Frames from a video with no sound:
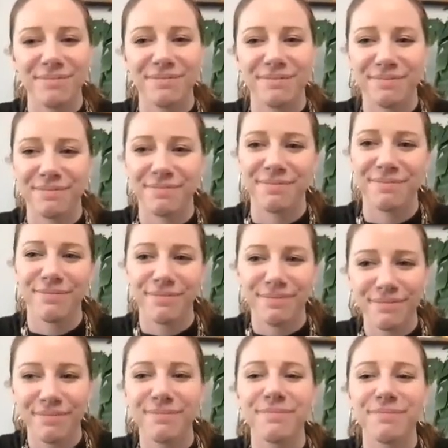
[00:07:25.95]

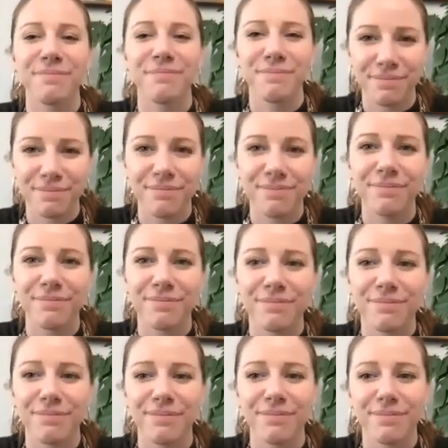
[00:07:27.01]

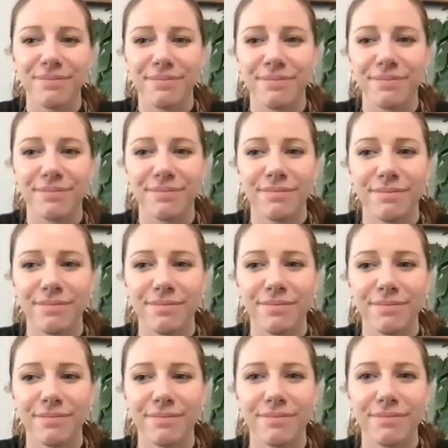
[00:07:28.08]

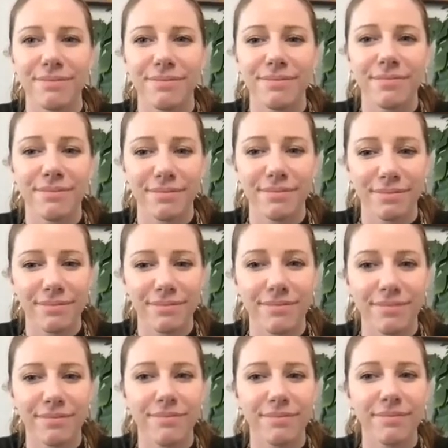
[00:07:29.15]

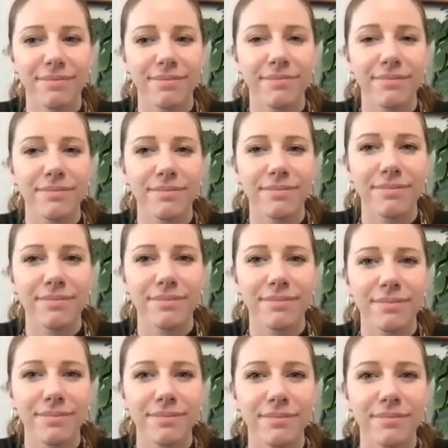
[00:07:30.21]

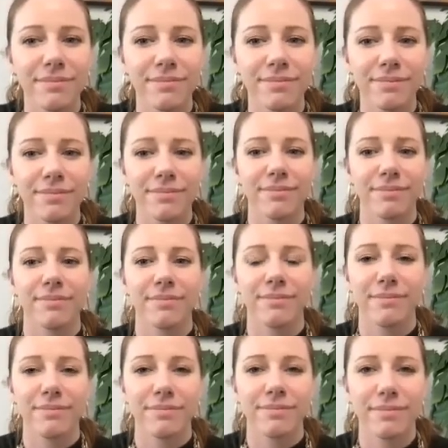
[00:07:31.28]

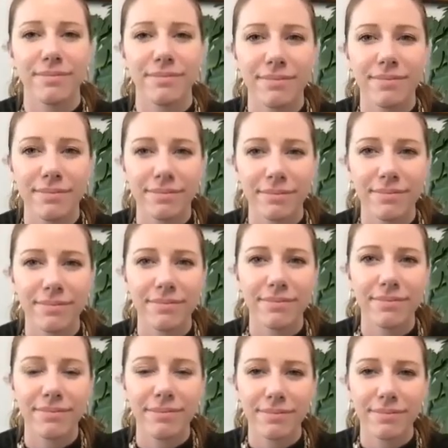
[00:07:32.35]
This person isn't speaking.